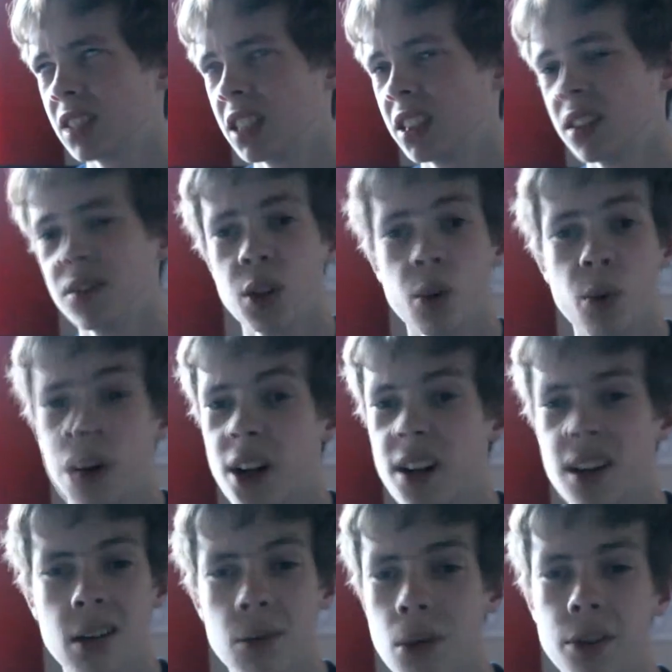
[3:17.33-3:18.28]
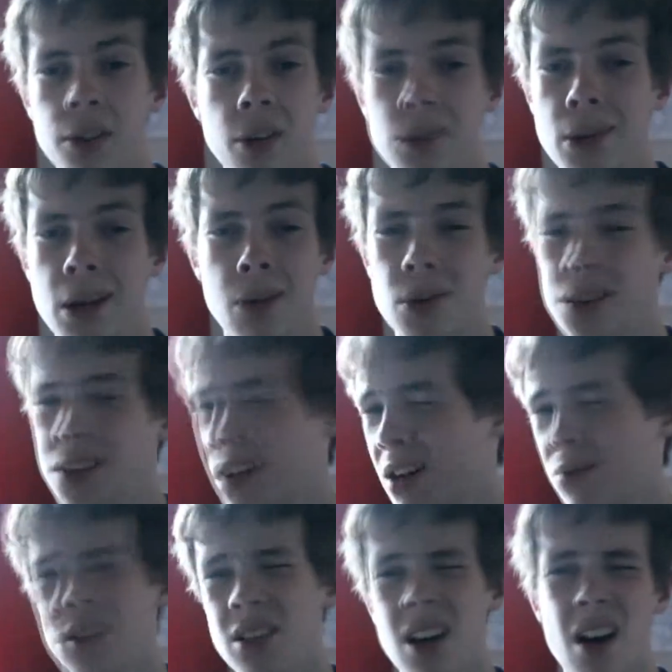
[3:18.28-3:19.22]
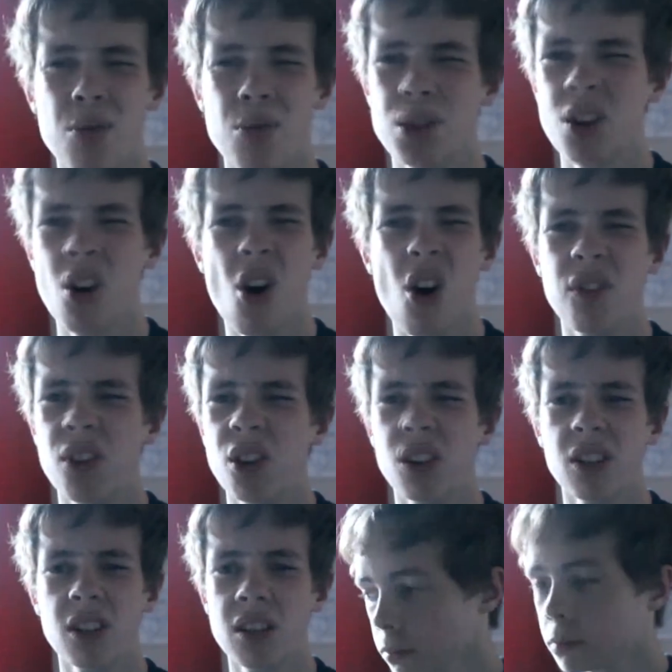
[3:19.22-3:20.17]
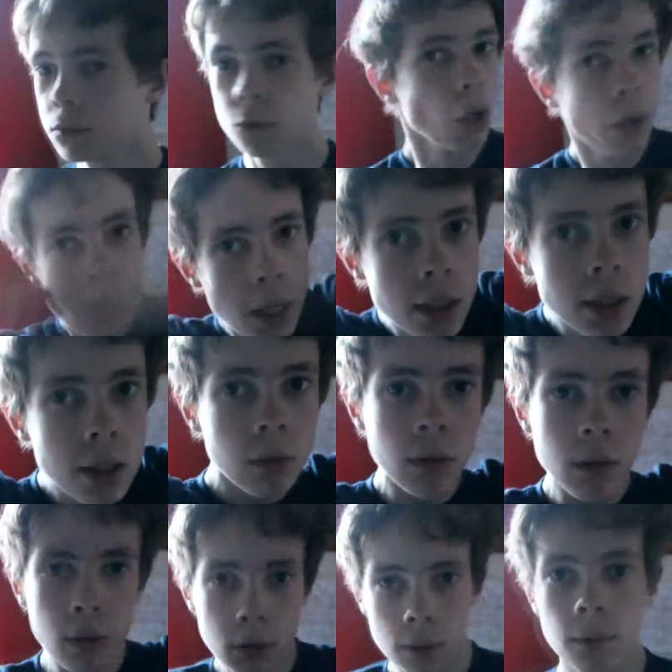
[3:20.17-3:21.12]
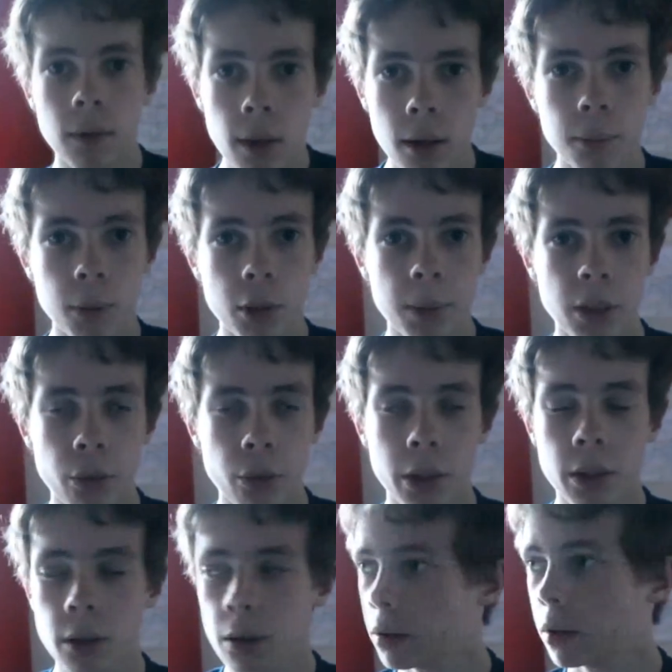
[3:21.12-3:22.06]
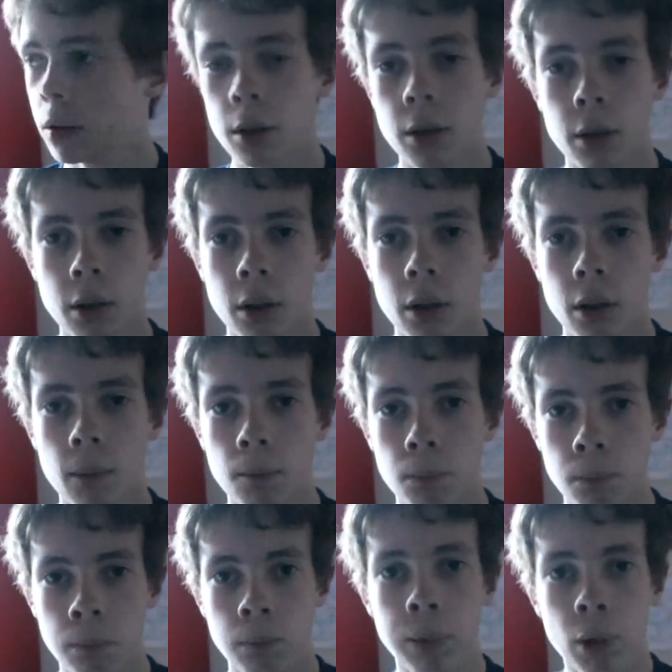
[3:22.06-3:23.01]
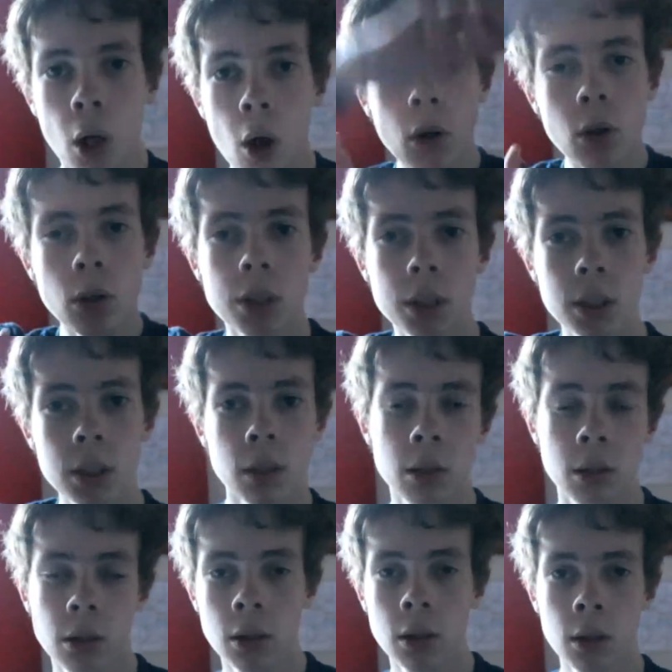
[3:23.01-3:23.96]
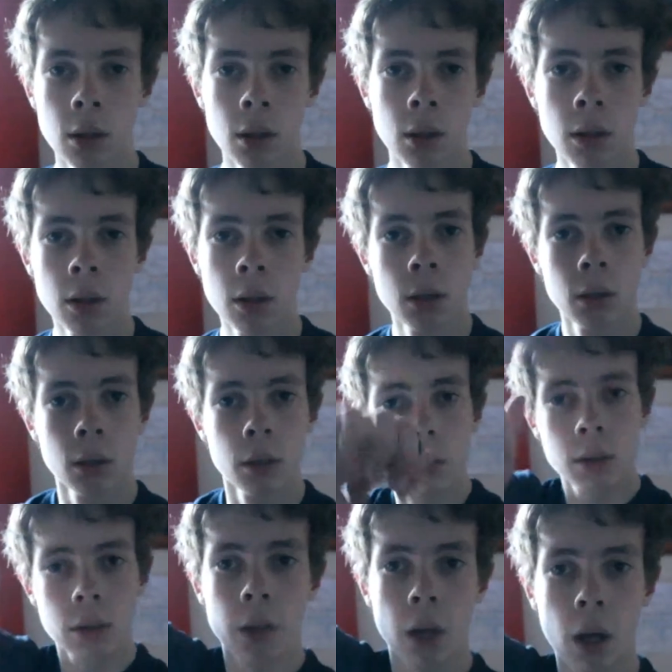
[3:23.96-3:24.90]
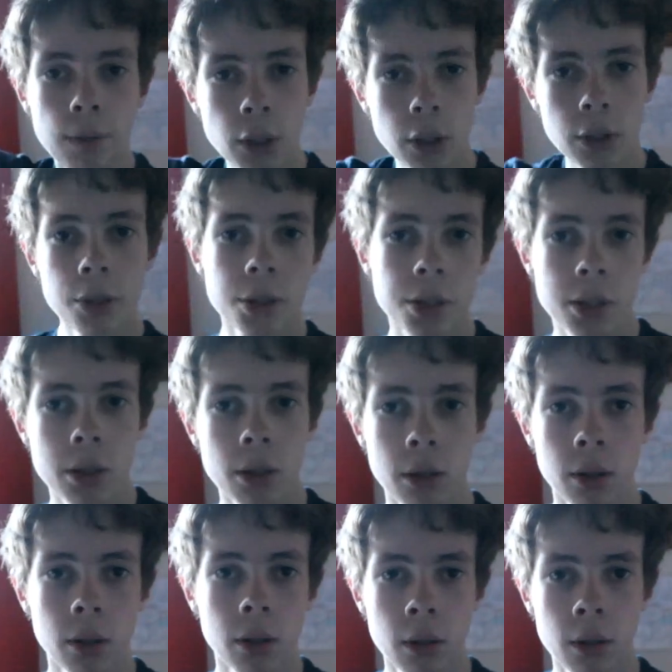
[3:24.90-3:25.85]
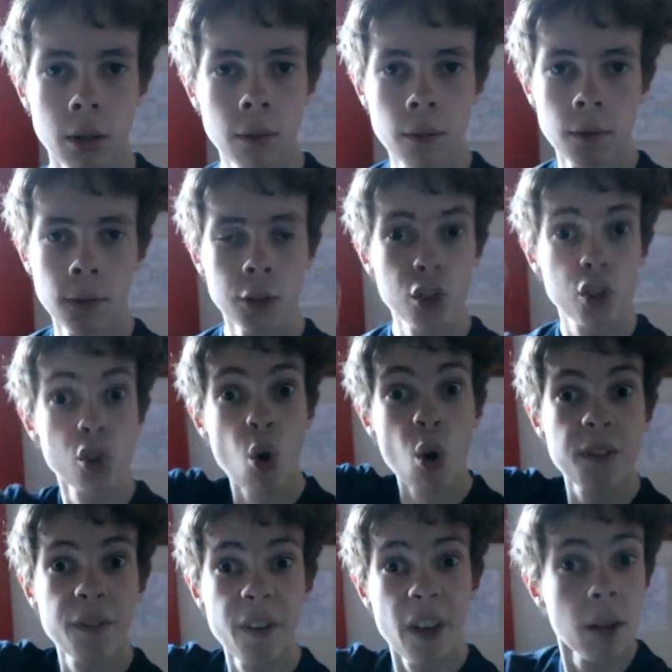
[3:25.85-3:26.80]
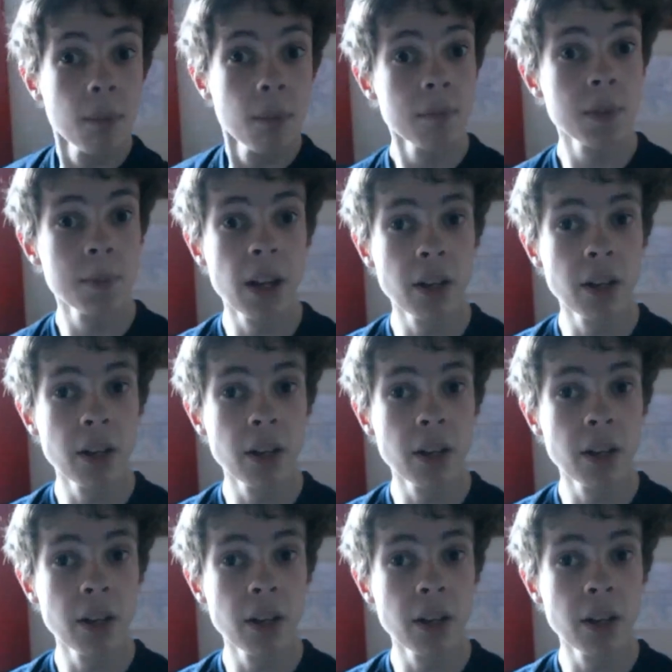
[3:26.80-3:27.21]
I have no idea what note that was. That was that was awful. So yes, I'm gonna be doing blogs, covers, short films.